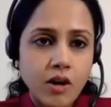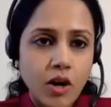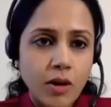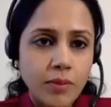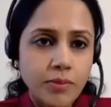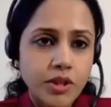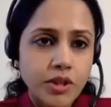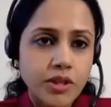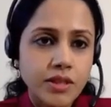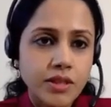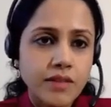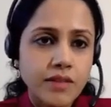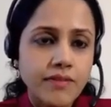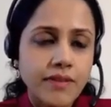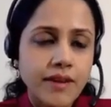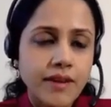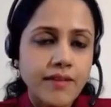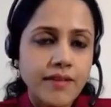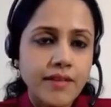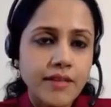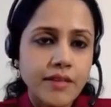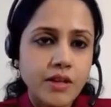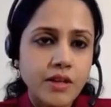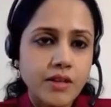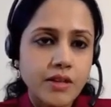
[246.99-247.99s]
option if
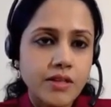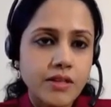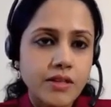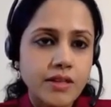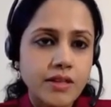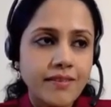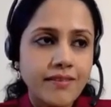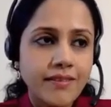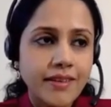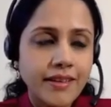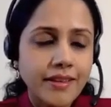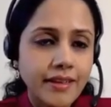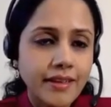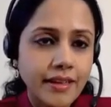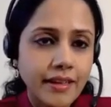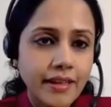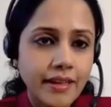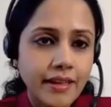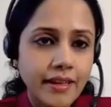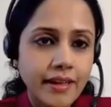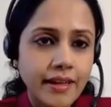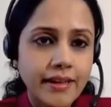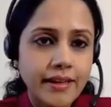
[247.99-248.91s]
I've exhausted everything,